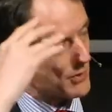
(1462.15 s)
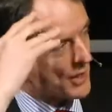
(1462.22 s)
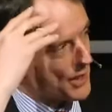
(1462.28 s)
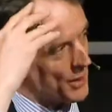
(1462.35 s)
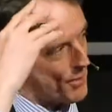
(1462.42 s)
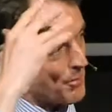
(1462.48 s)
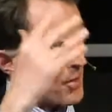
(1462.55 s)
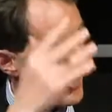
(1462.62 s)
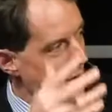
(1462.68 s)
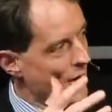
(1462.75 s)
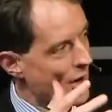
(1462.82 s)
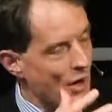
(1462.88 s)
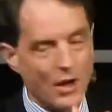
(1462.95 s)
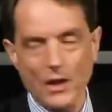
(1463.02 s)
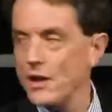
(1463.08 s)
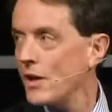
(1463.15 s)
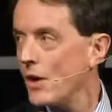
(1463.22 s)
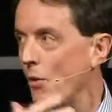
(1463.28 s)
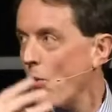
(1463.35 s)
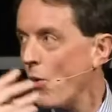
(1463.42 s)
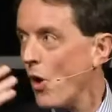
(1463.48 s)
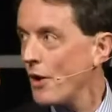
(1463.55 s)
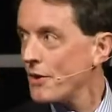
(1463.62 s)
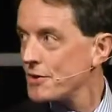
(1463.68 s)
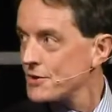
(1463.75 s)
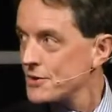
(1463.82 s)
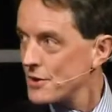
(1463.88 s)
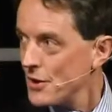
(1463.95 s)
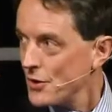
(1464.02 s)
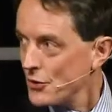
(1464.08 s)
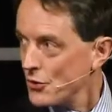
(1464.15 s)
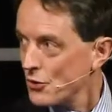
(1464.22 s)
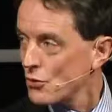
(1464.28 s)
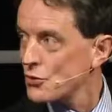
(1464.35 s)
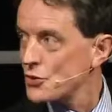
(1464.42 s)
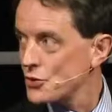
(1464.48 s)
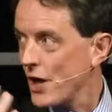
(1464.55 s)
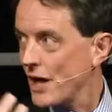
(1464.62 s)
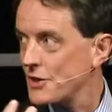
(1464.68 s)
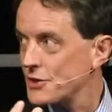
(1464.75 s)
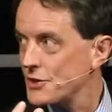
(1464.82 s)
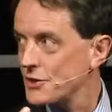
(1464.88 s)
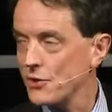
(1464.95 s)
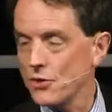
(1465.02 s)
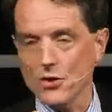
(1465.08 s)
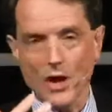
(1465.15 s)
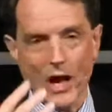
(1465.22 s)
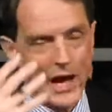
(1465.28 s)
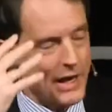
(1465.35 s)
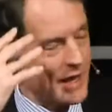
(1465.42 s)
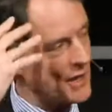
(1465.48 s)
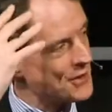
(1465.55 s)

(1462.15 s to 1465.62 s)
We can model what neural structures look like,